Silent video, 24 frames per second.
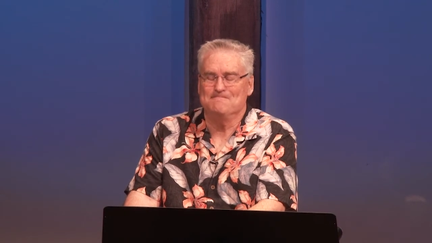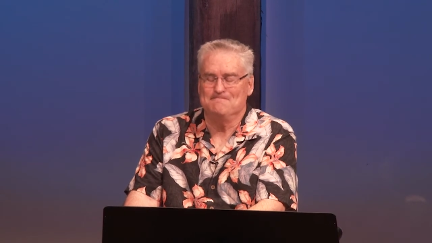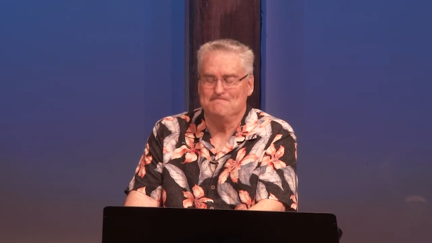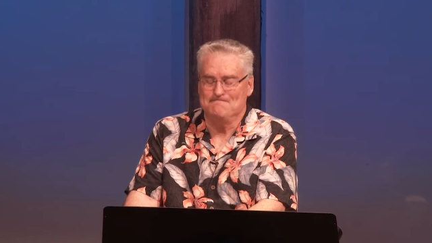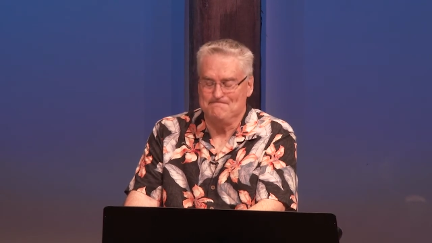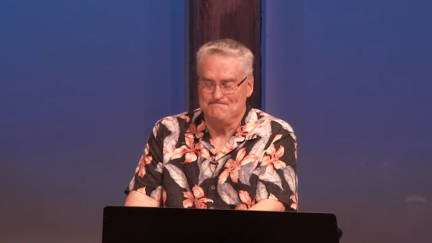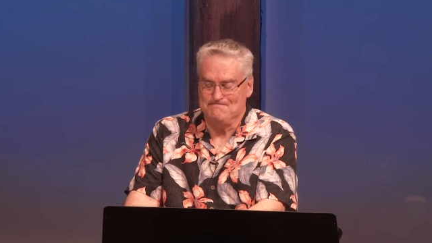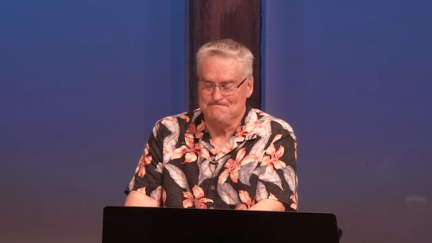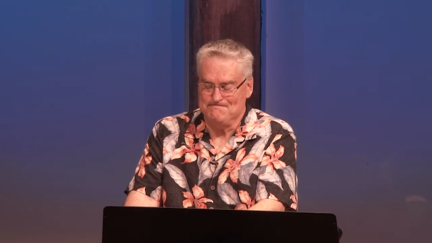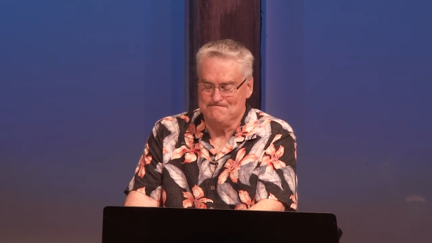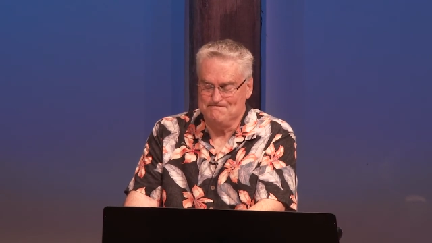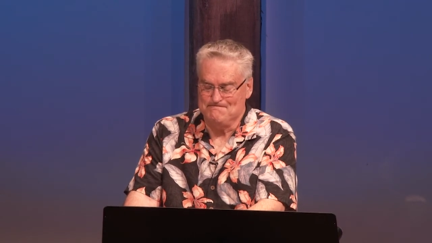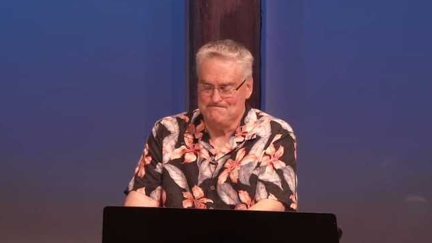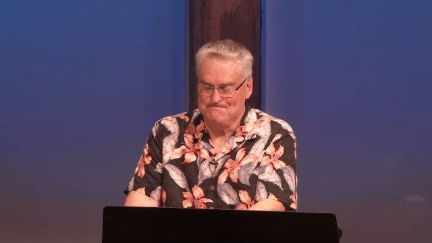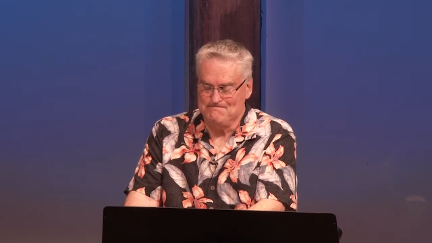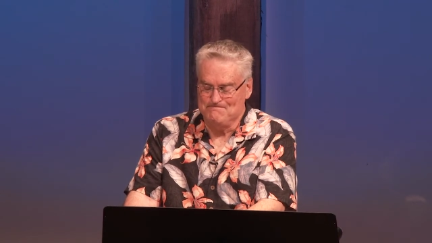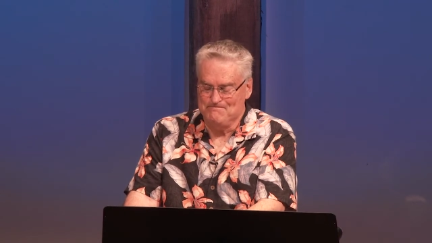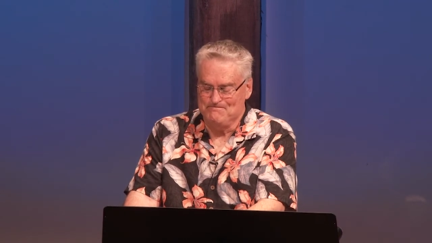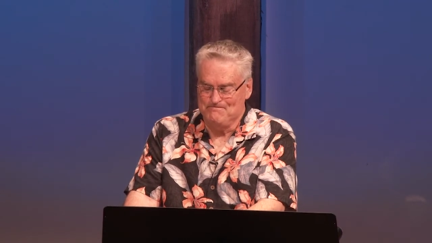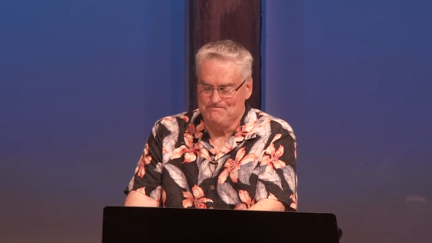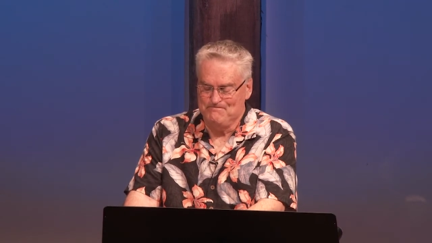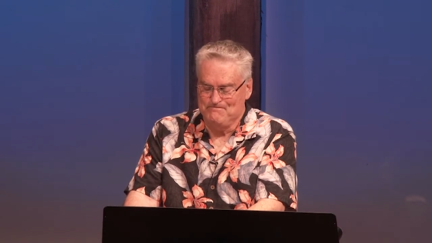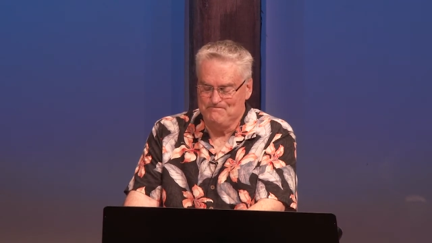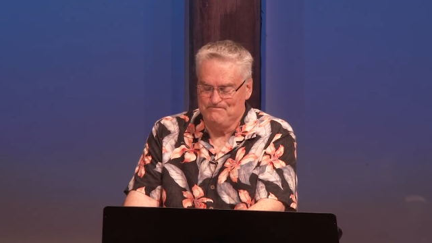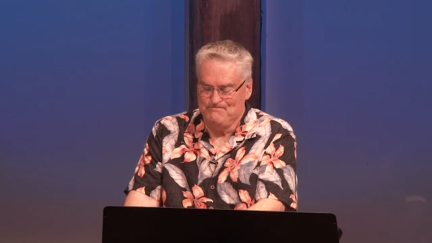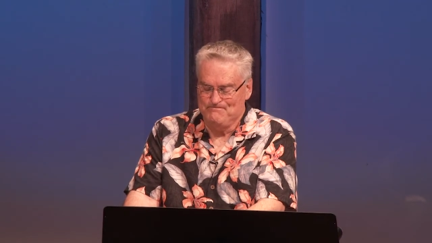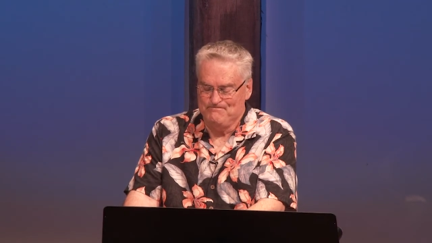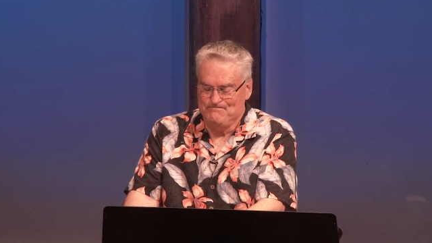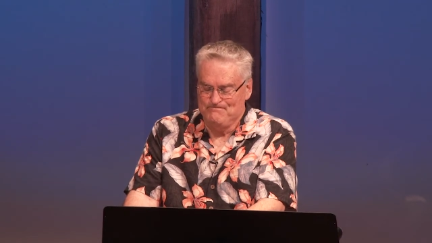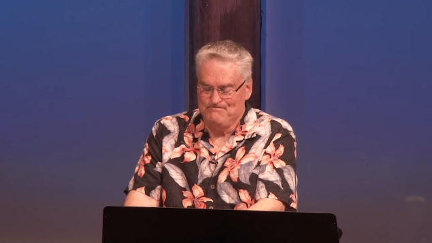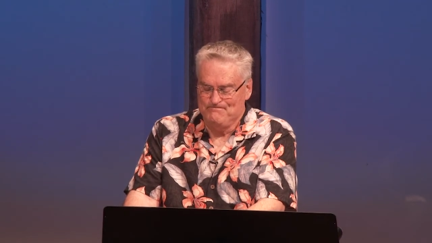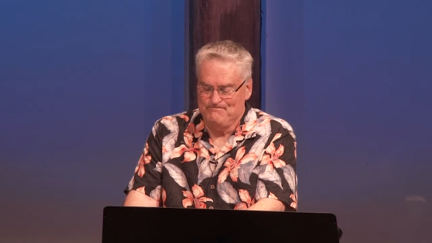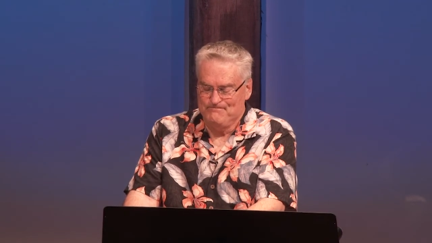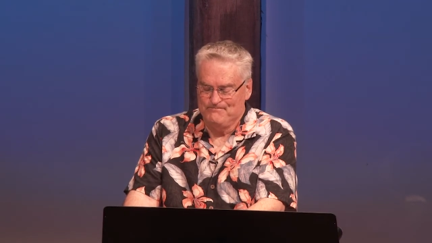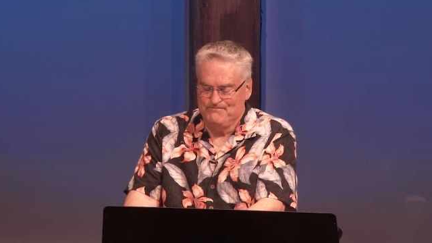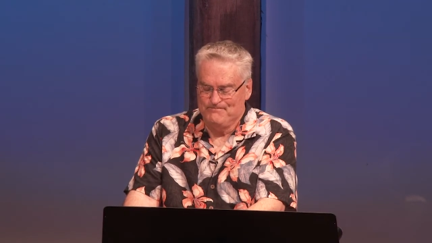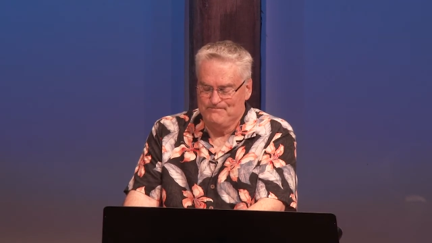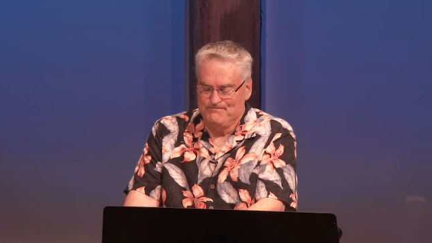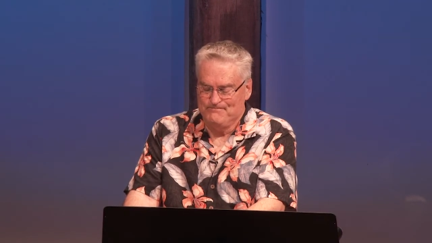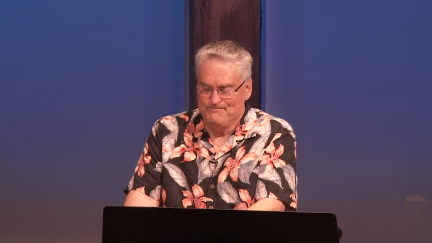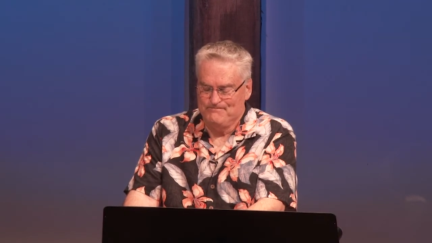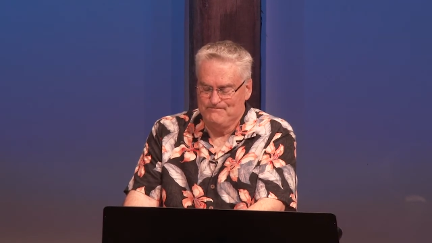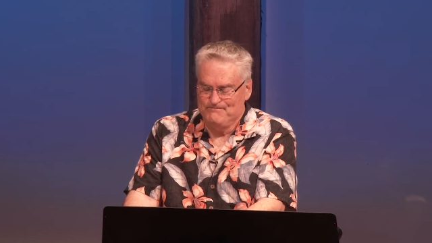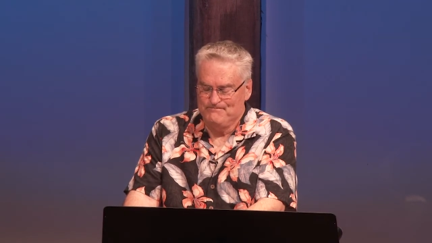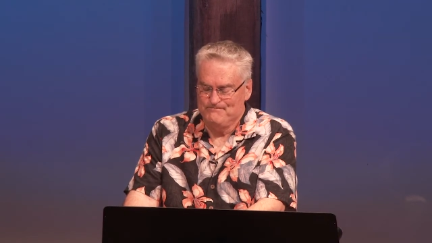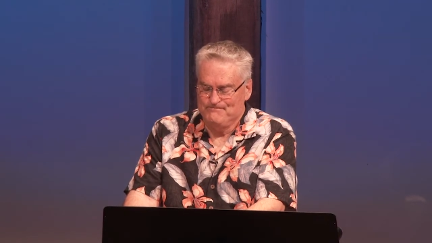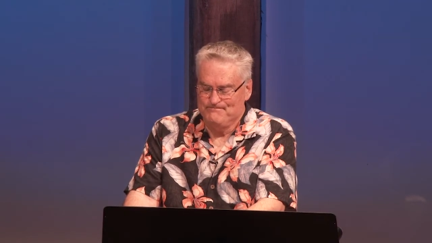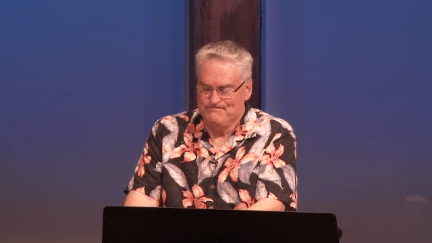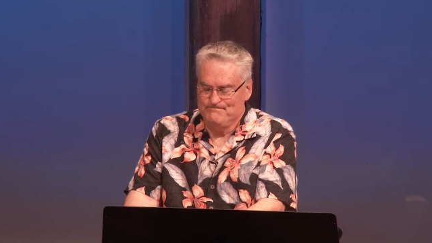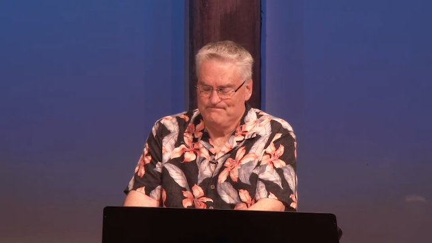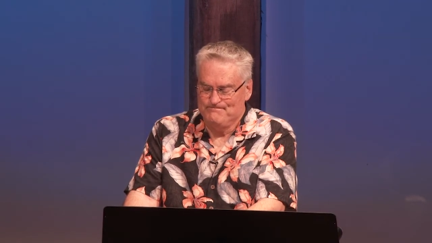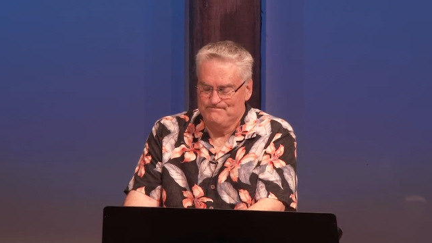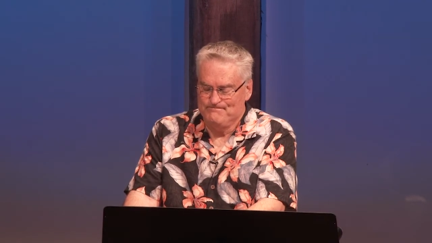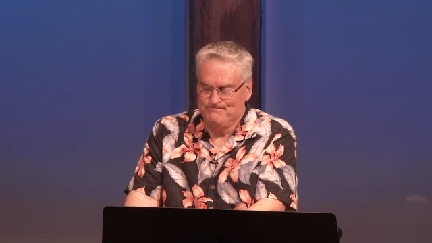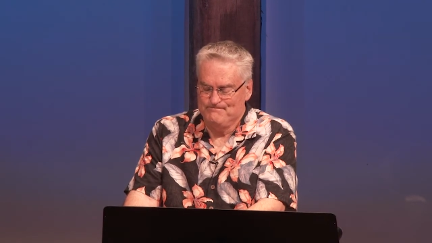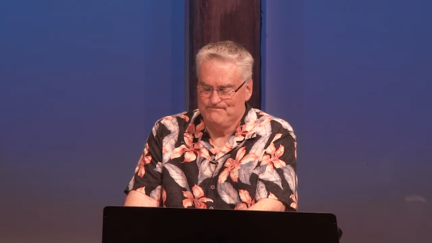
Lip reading: [no speech]